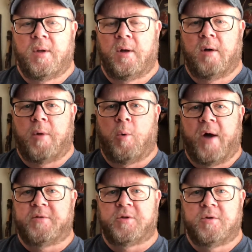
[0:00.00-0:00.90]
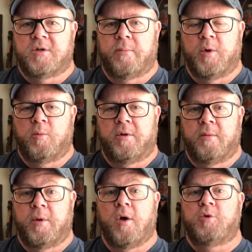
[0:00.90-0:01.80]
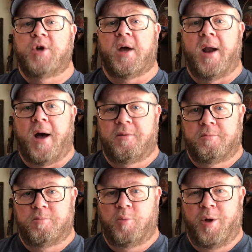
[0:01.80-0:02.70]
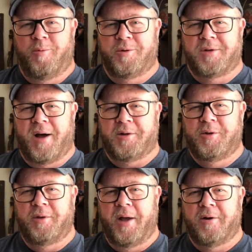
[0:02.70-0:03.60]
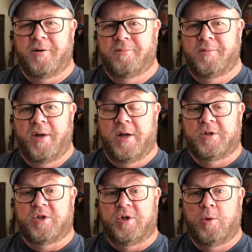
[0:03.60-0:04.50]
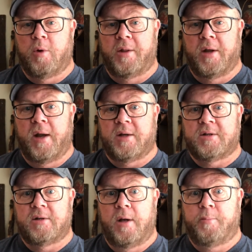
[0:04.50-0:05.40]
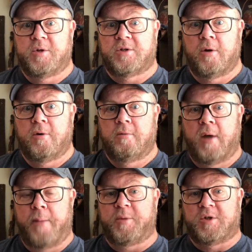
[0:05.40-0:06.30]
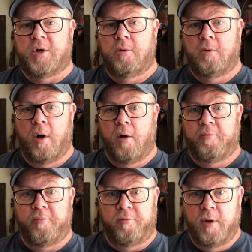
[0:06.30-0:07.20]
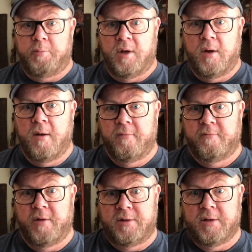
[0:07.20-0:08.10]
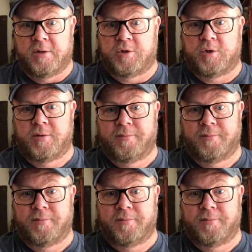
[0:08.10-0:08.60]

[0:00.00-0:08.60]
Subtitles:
my wife's doing something with it. But go check it out, and we'll talk to you later, and see you on the next episode of Flippin' Vintage.